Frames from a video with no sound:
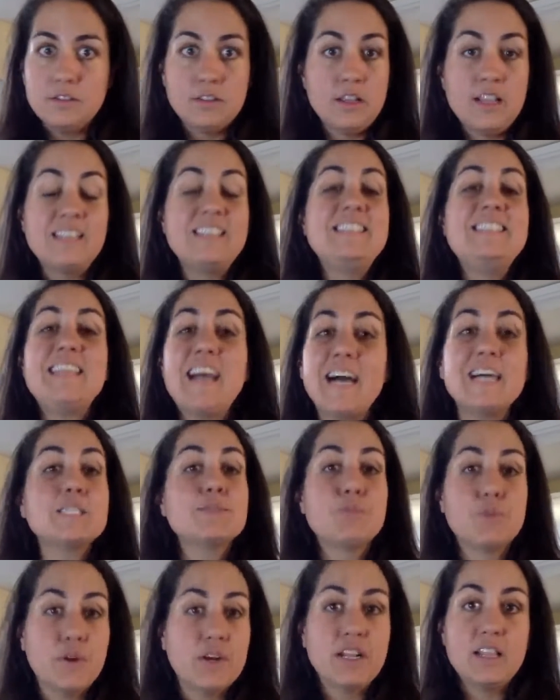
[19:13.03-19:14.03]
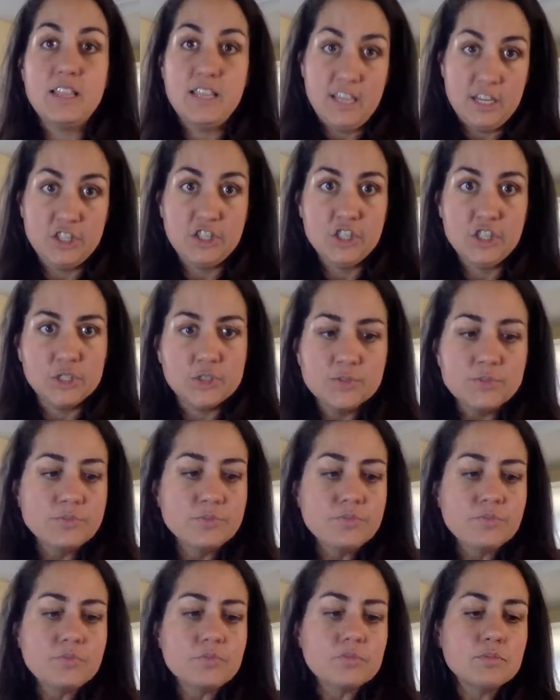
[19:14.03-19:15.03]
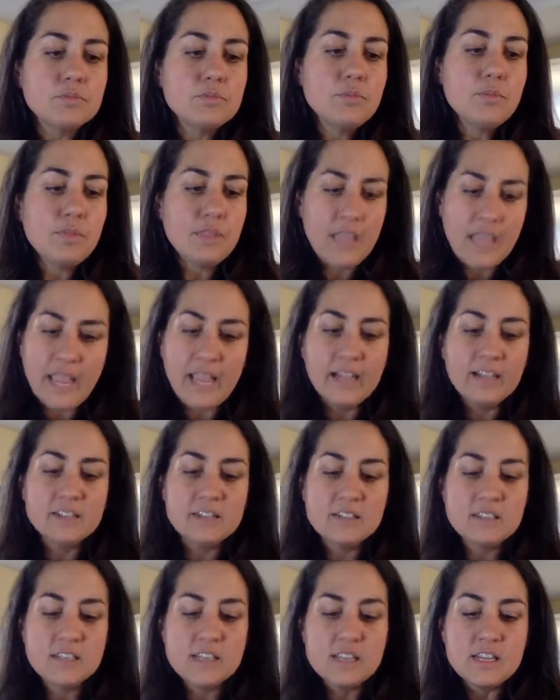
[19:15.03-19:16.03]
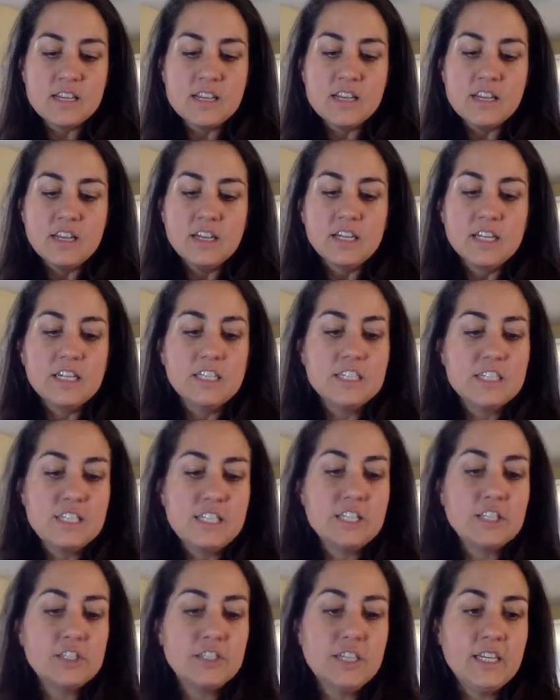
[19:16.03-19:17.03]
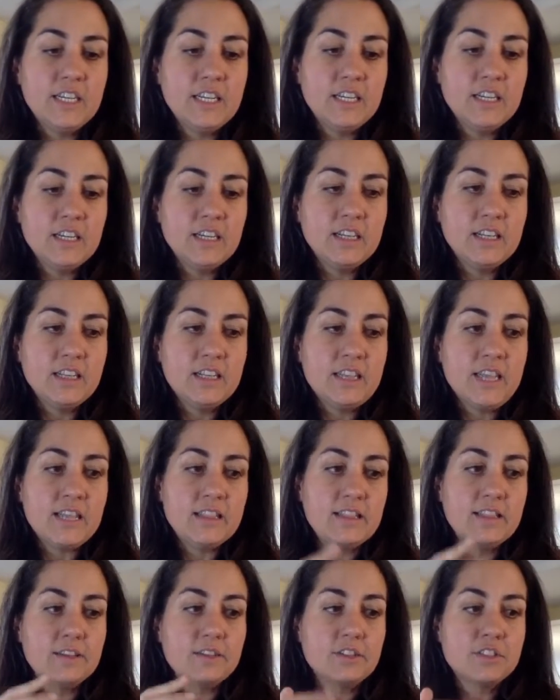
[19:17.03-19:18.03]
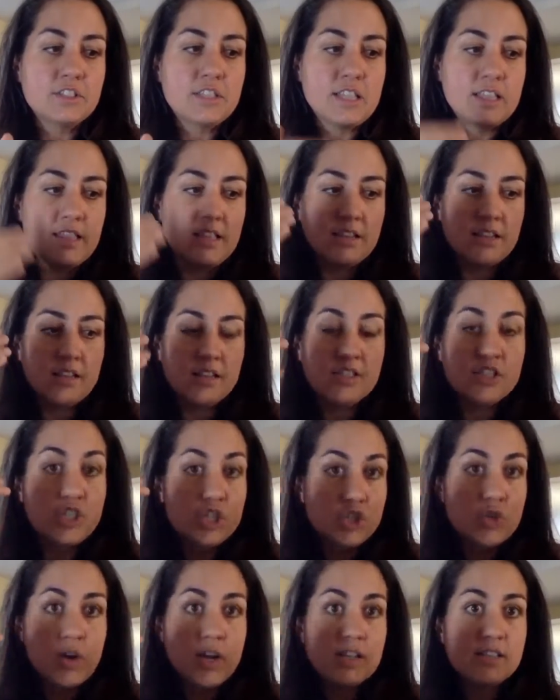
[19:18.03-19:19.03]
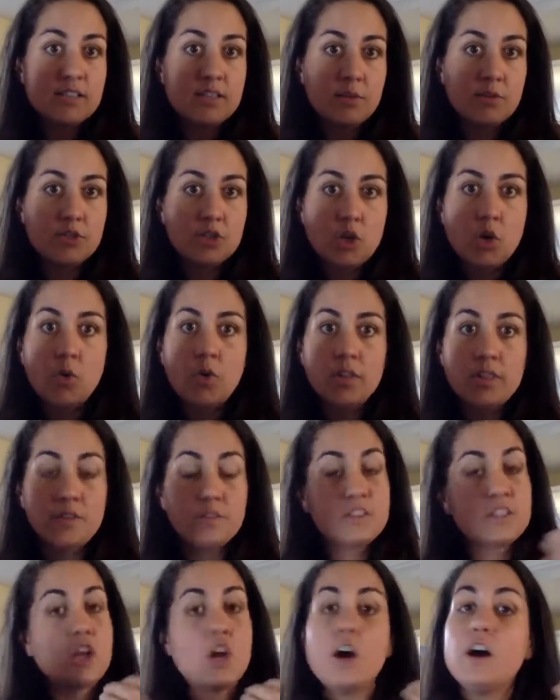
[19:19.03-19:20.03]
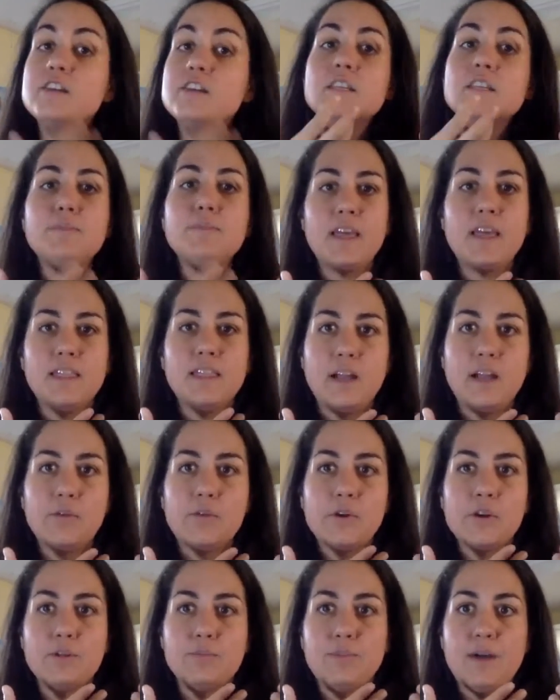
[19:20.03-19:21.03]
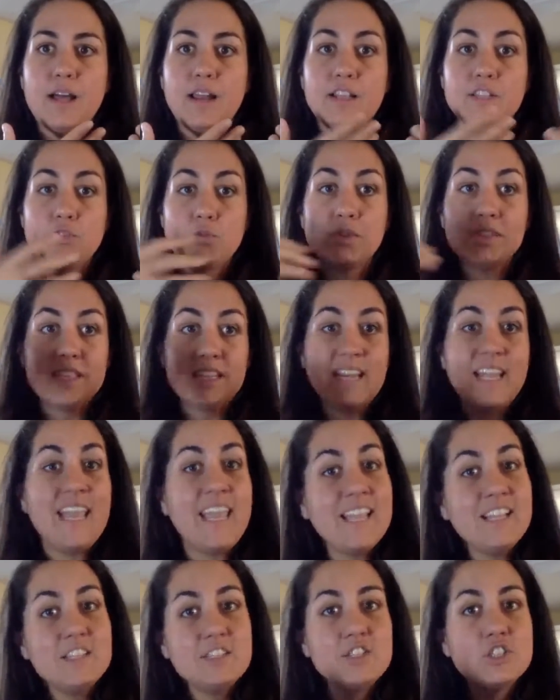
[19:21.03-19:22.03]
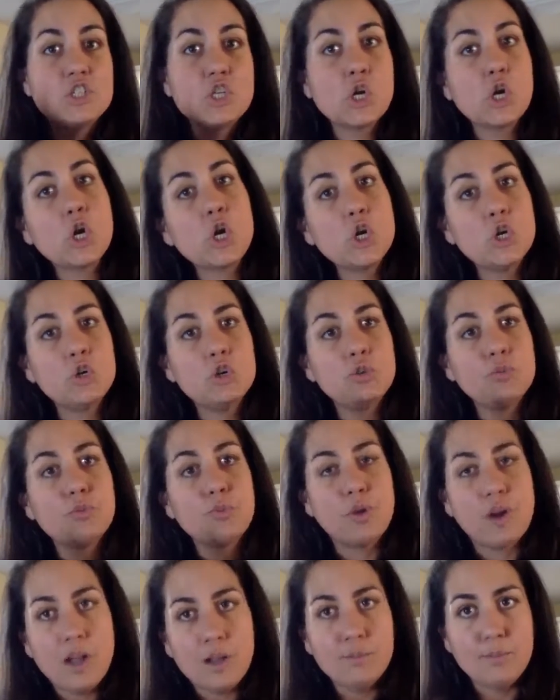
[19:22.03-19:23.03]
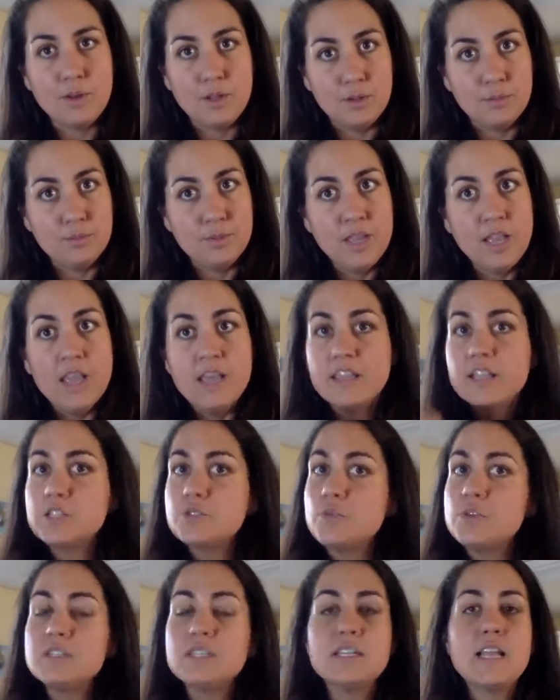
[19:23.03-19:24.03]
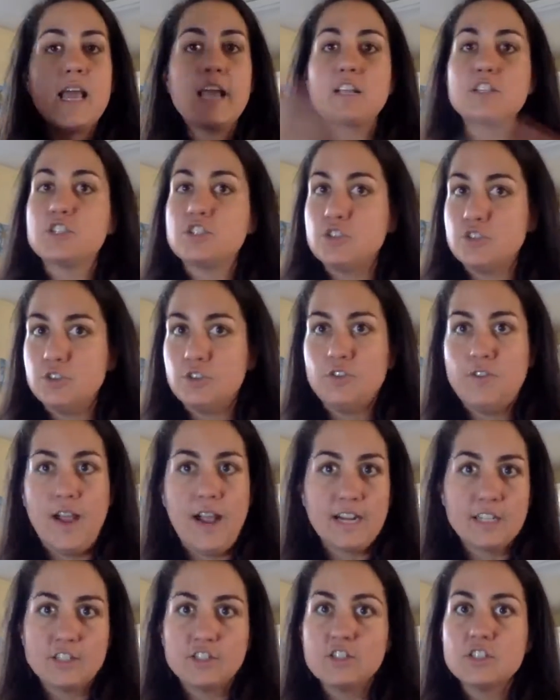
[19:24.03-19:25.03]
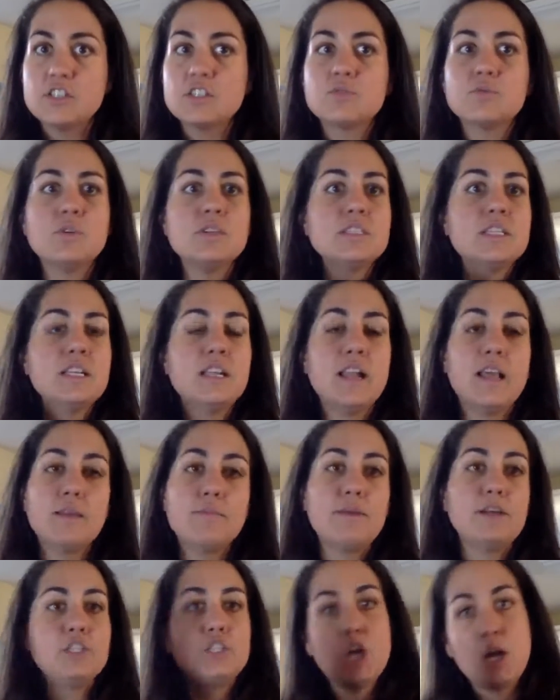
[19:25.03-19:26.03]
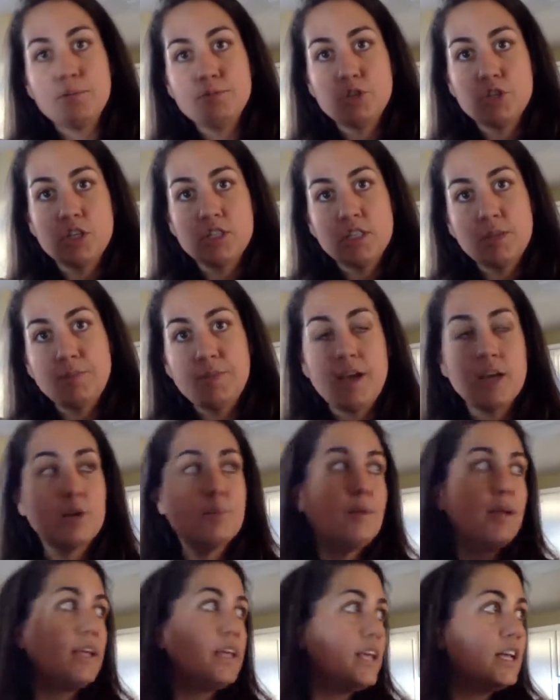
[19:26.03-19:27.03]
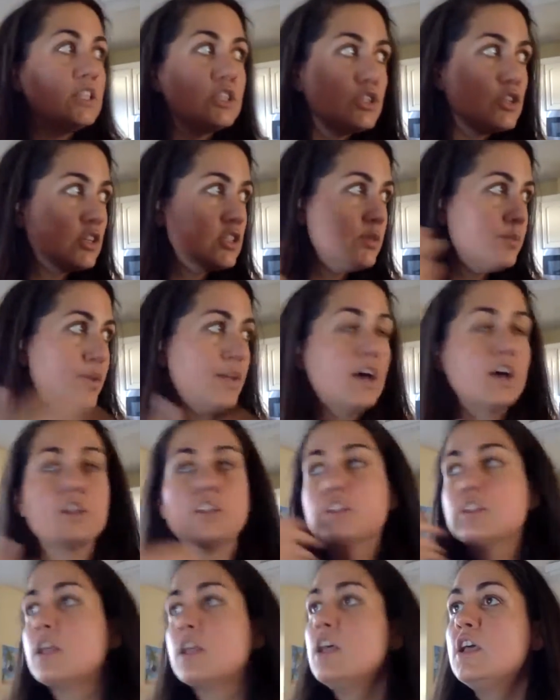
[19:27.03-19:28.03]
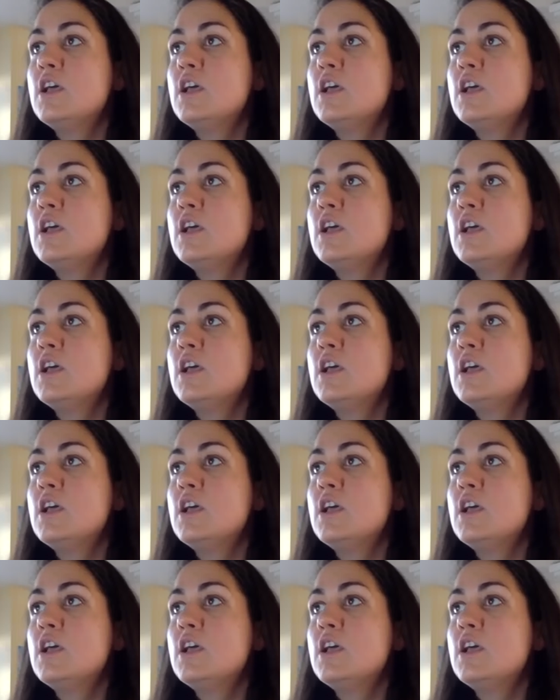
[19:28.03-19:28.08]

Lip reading: exasperated the issue. And considering that the stress that was causing my thyroid imbalance was an internal problem. This wasn't external factors. This wasn't like my job stressing me out or my kids stressing me out or